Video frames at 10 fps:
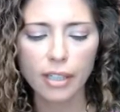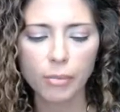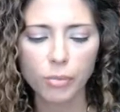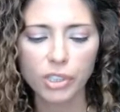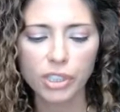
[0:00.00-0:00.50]

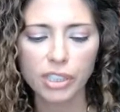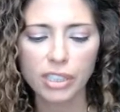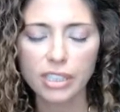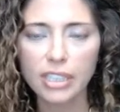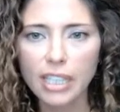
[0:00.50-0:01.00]
which is an
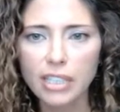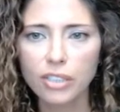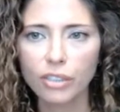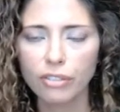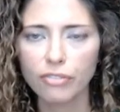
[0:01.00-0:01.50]

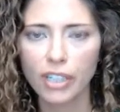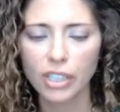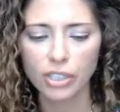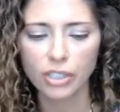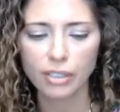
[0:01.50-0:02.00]
intestinal
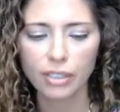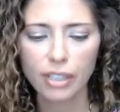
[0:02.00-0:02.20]
infection